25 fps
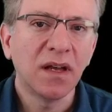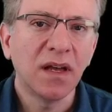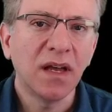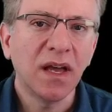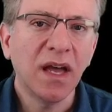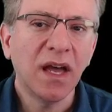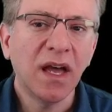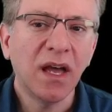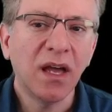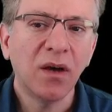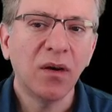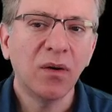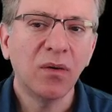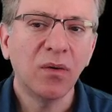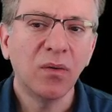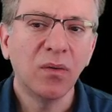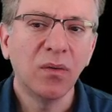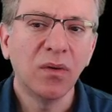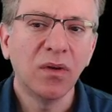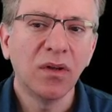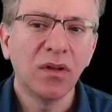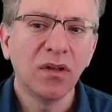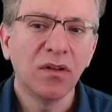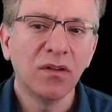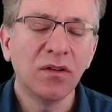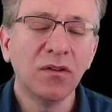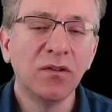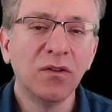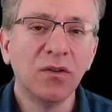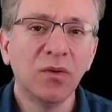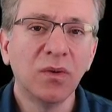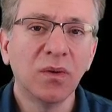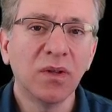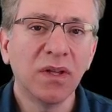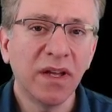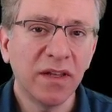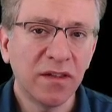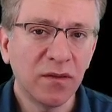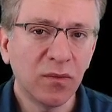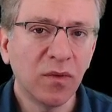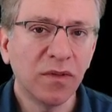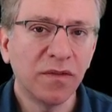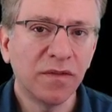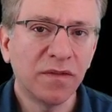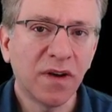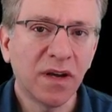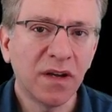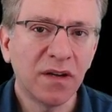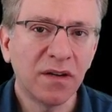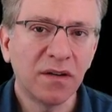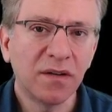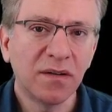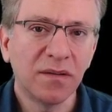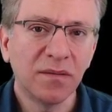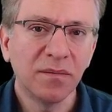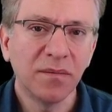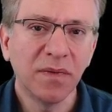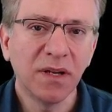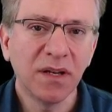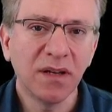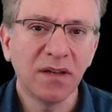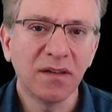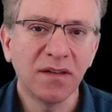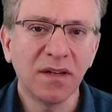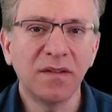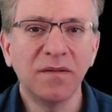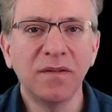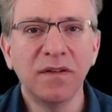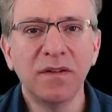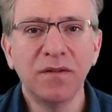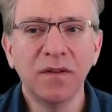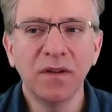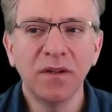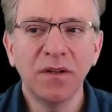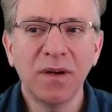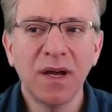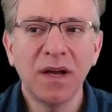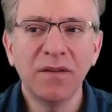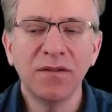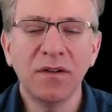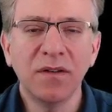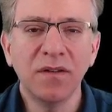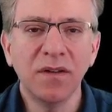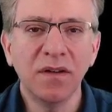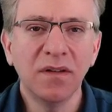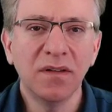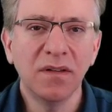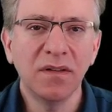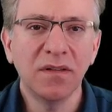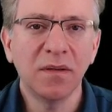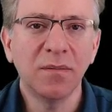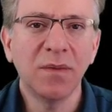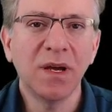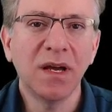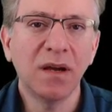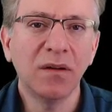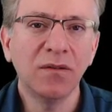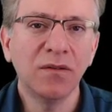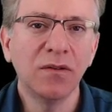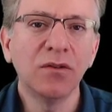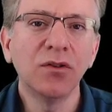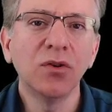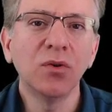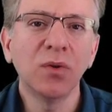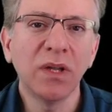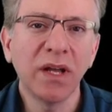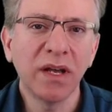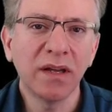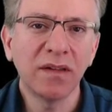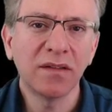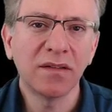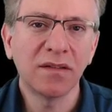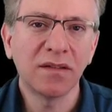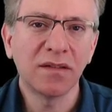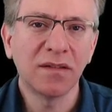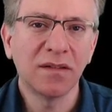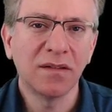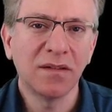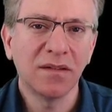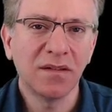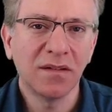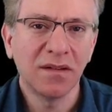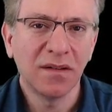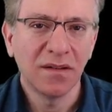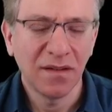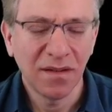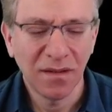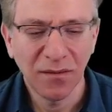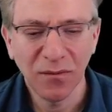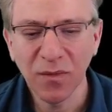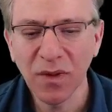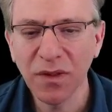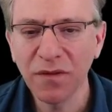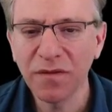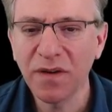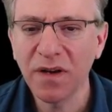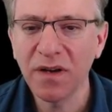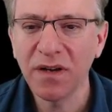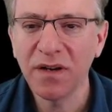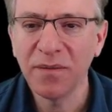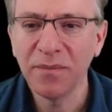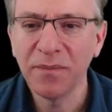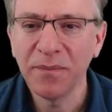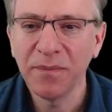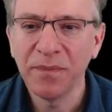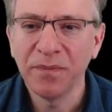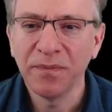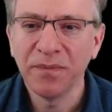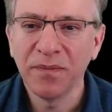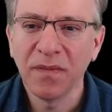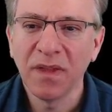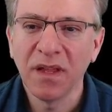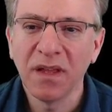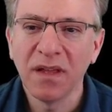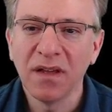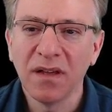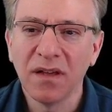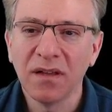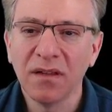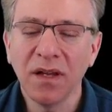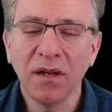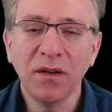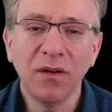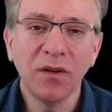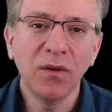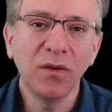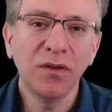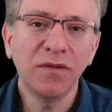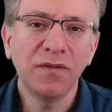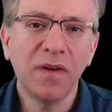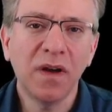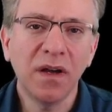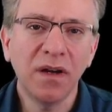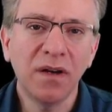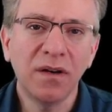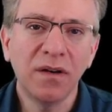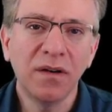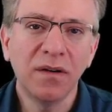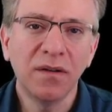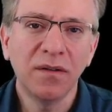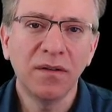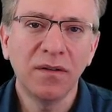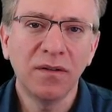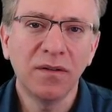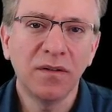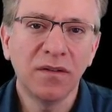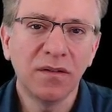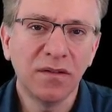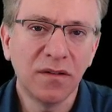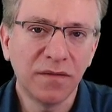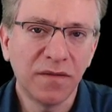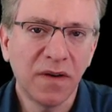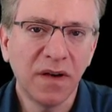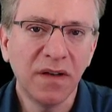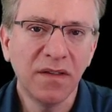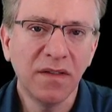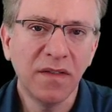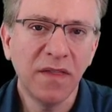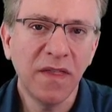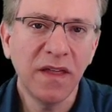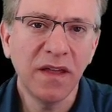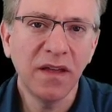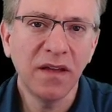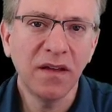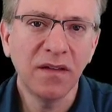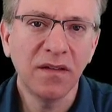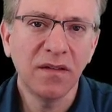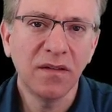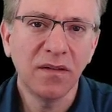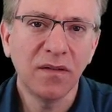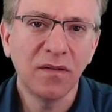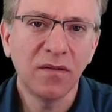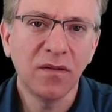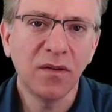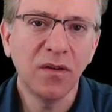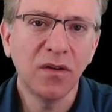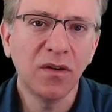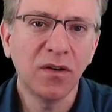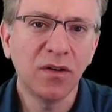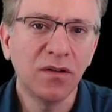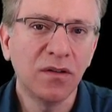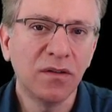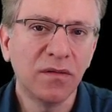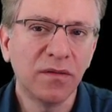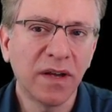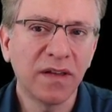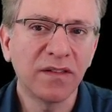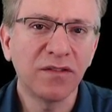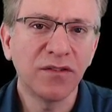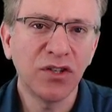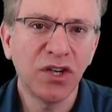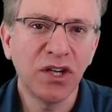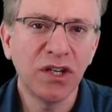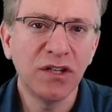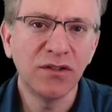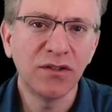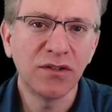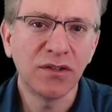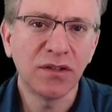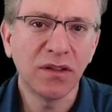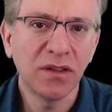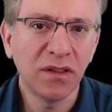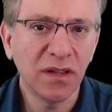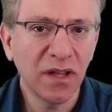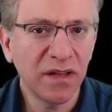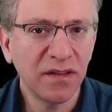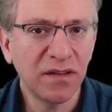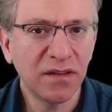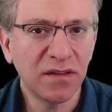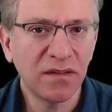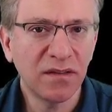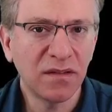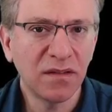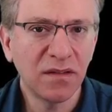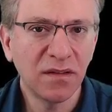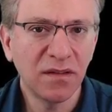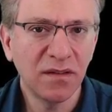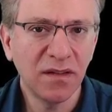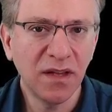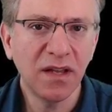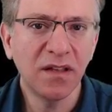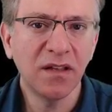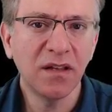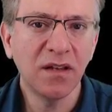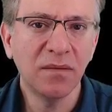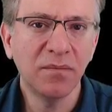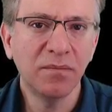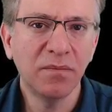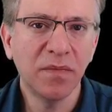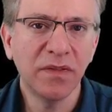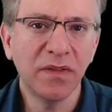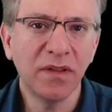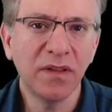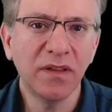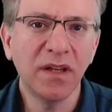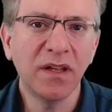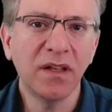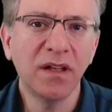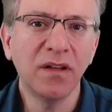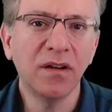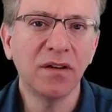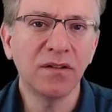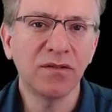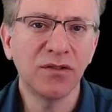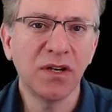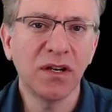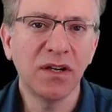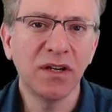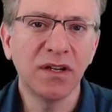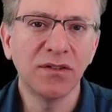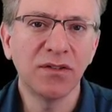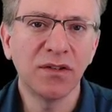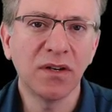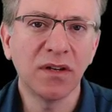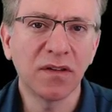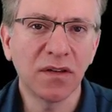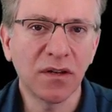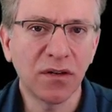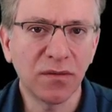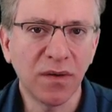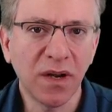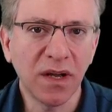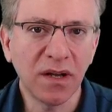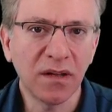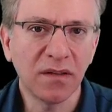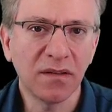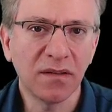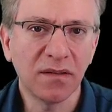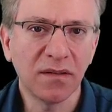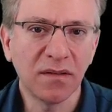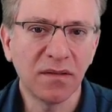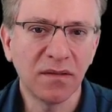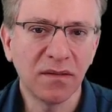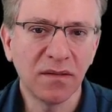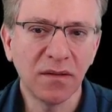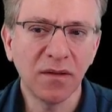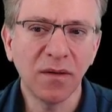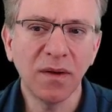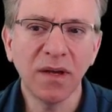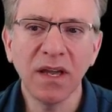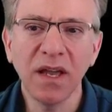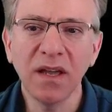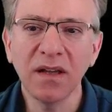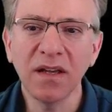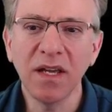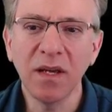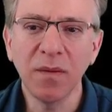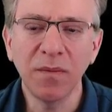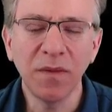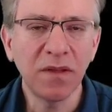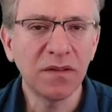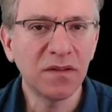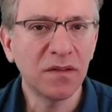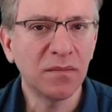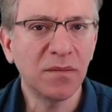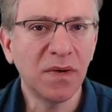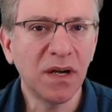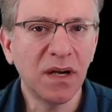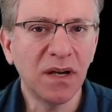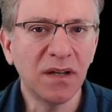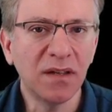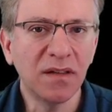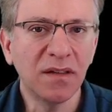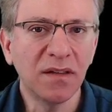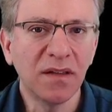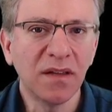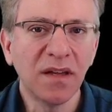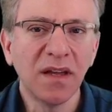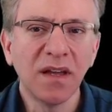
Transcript: how to do less with FHIR, because every video after this is about how to do less with FHIR. Now, you use FHIR to define things, so you could exchange less data, but the data you exchange is correct. So again, keep this in mind.